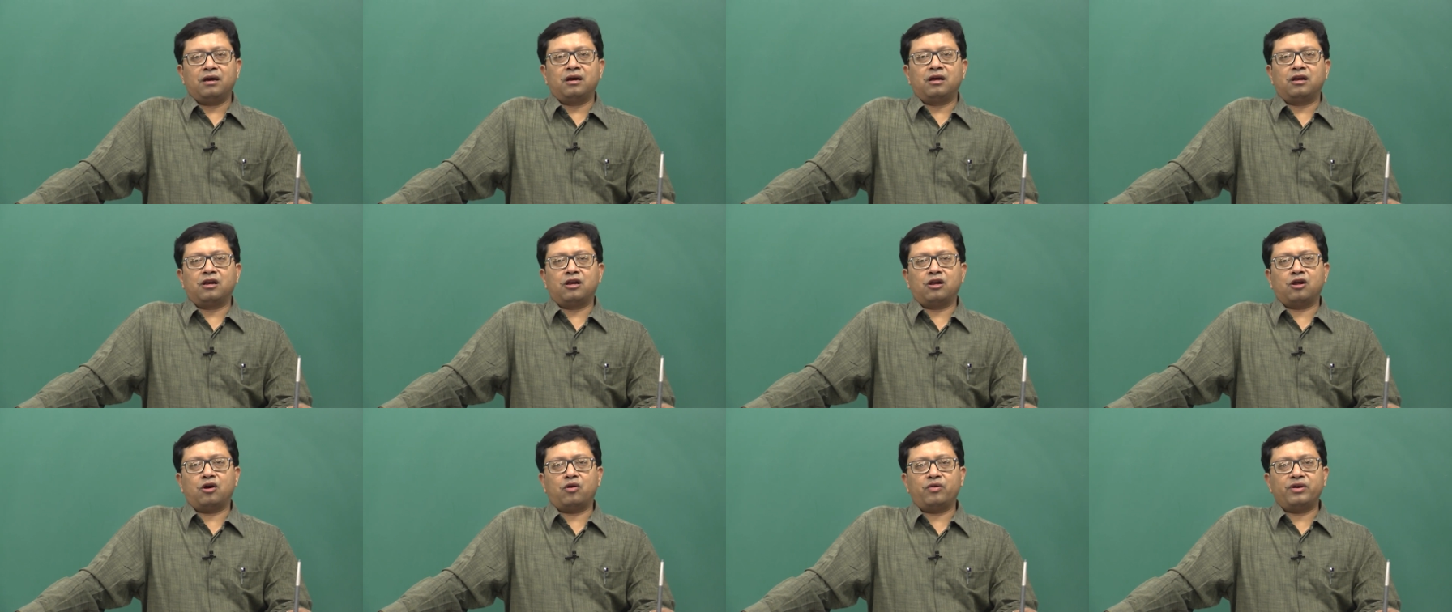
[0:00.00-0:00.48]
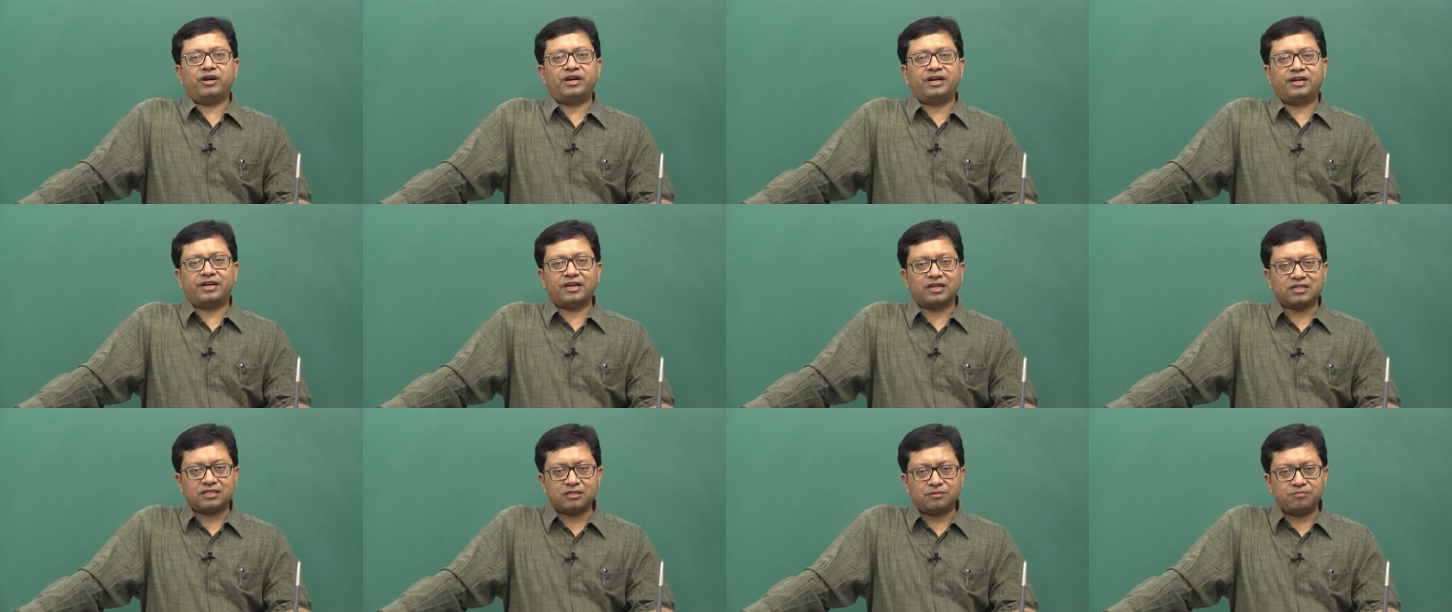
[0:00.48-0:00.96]
Now, it
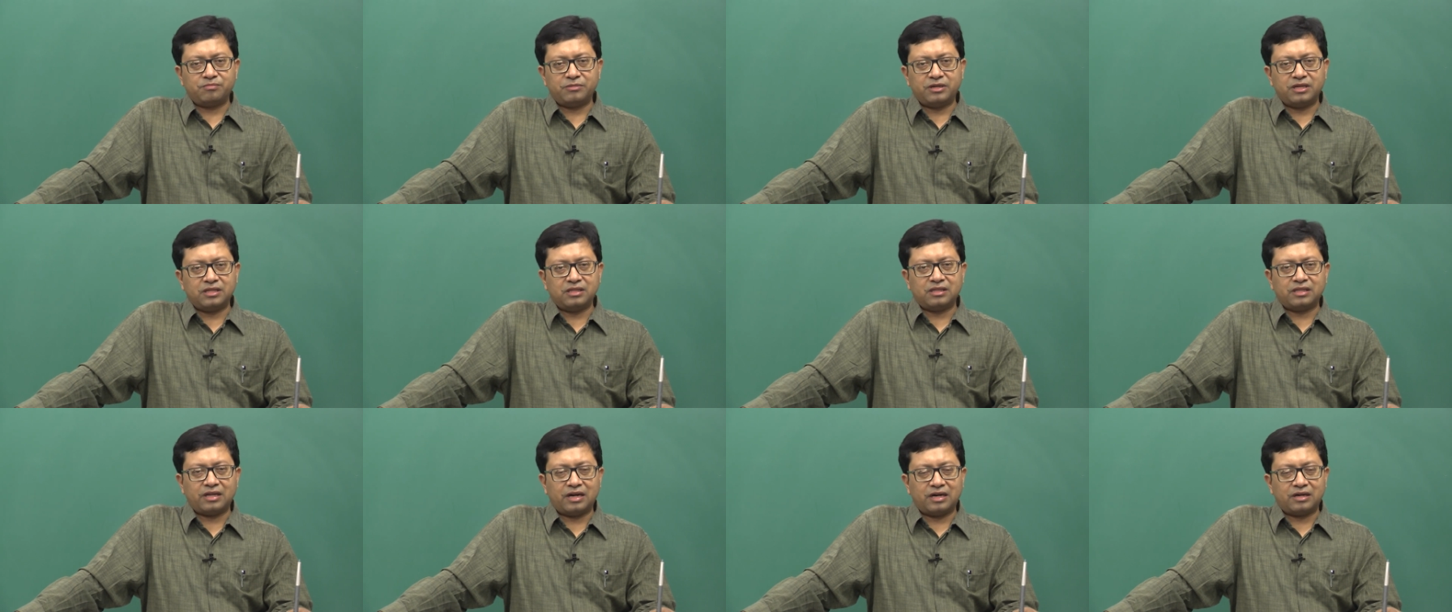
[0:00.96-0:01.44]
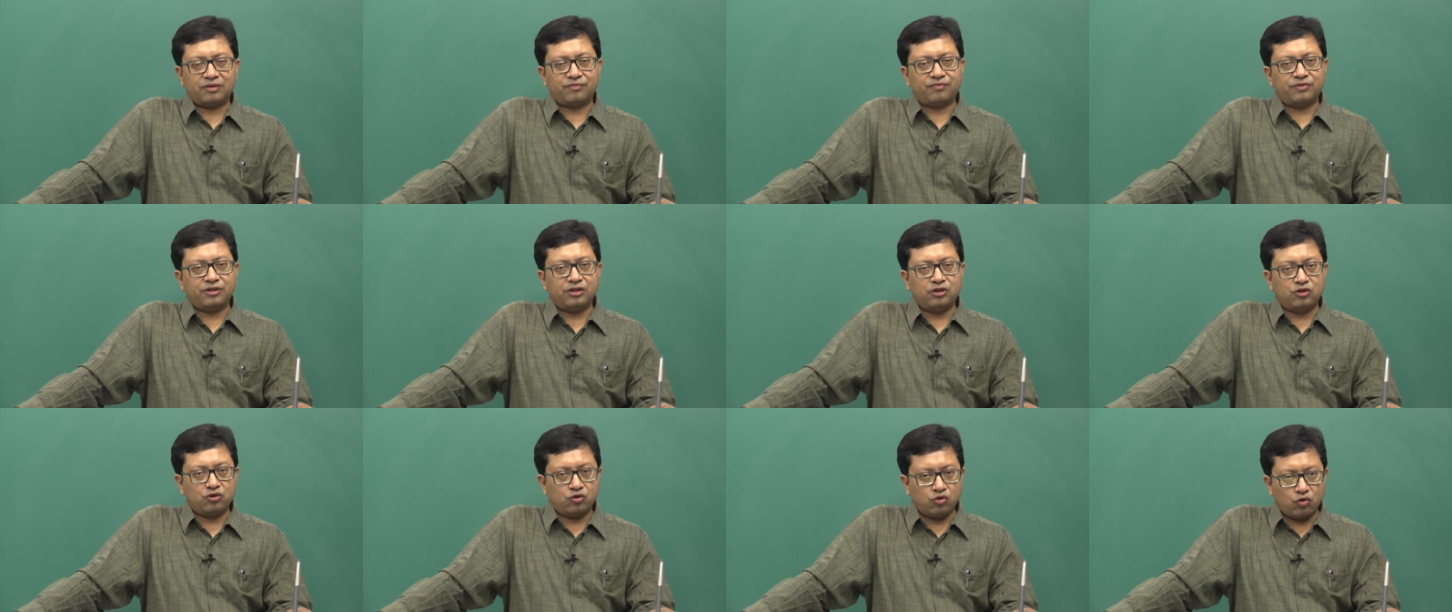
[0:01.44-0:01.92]
does not mean that
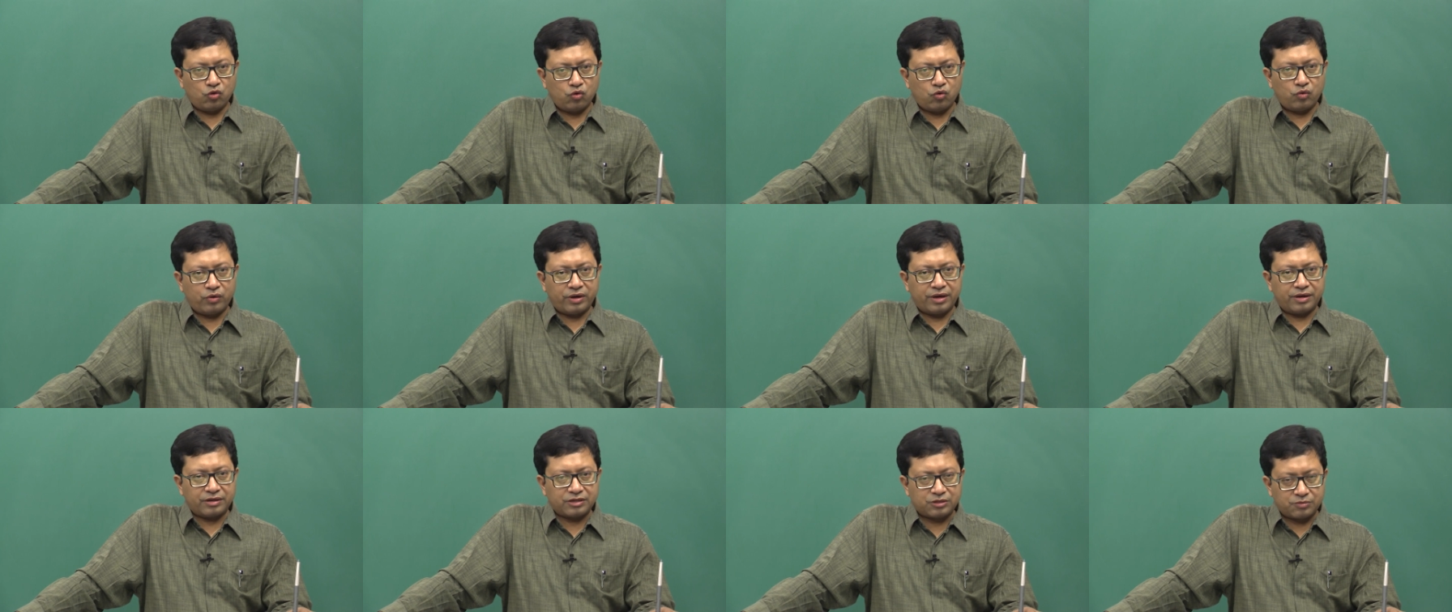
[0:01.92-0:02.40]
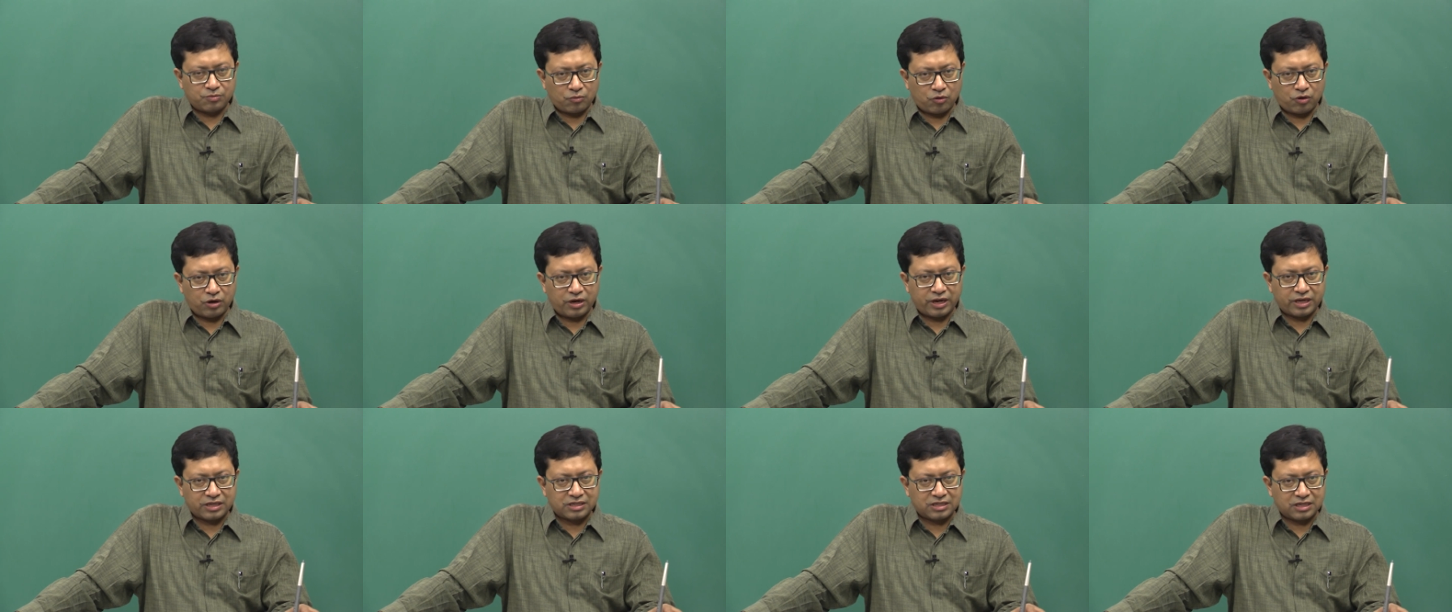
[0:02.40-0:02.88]
we know
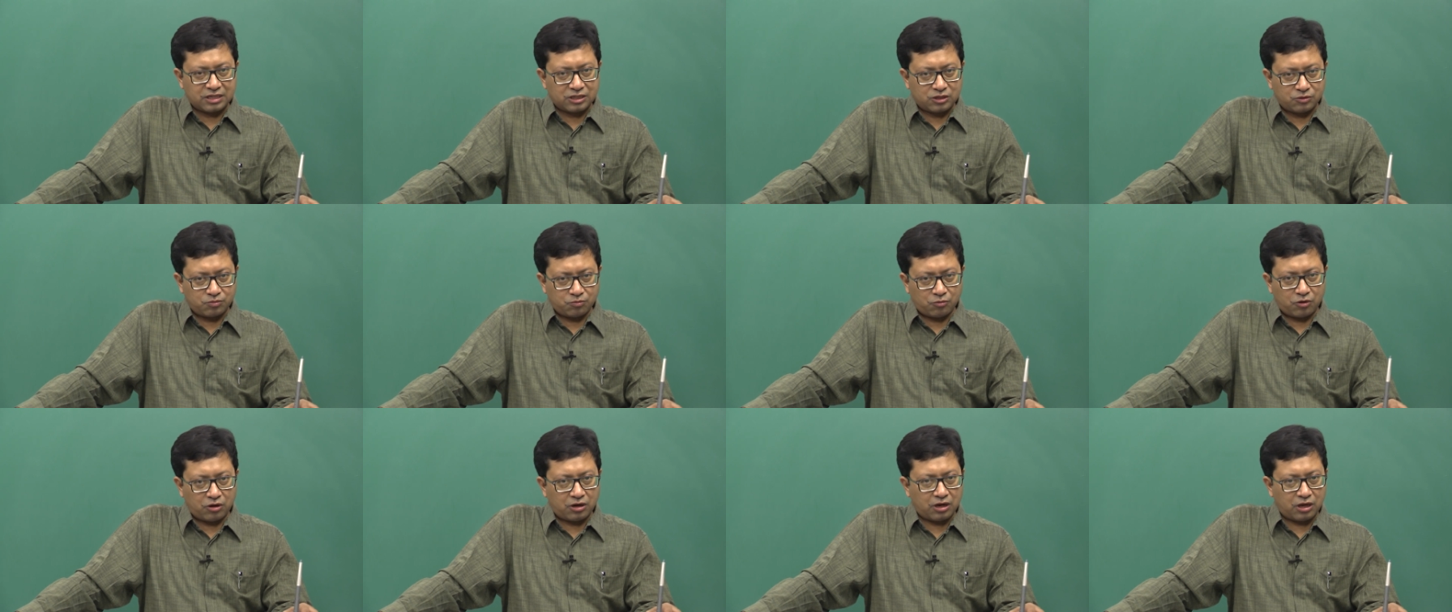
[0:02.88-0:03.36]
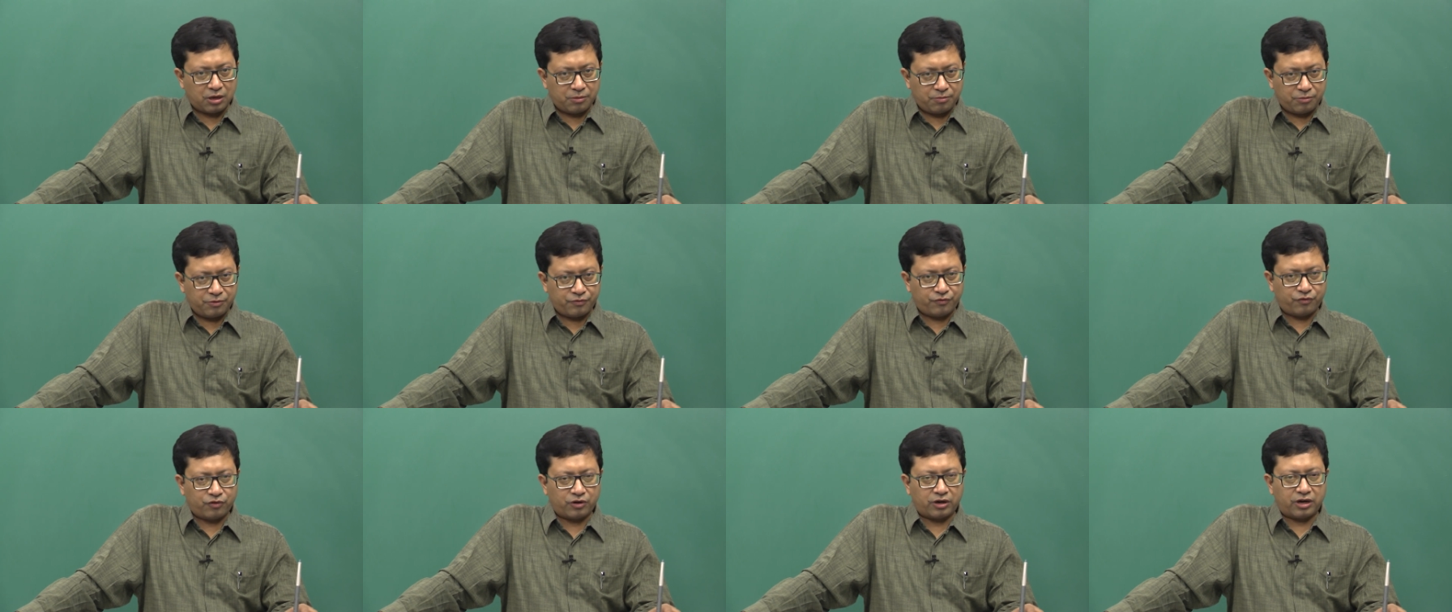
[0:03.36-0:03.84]
small x and small y
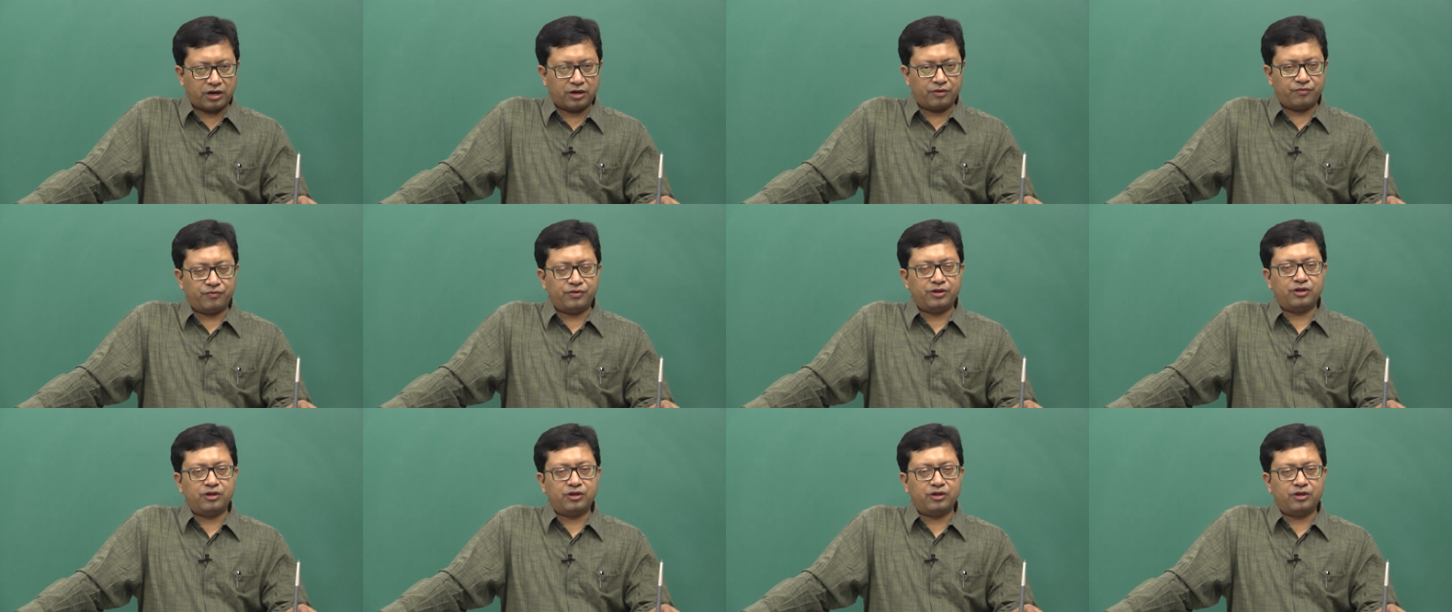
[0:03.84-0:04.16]
beforehand,